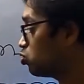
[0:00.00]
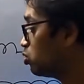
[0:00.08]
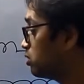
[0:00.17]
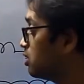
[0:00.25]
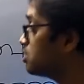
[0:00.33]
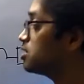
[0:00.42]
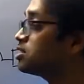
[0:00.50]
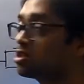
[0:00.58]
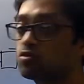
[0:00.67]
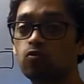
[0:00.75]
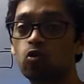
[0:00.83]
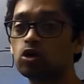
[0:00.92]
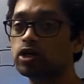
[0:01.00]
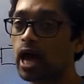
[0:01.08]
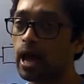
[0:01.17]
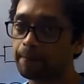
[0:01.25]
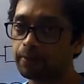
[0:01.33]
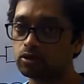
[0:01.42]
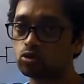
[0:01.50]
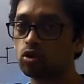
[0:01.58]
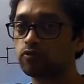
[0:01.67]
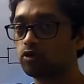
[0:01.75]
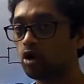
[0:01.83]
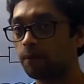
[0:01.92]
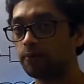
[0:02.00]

So this won't happen. So if you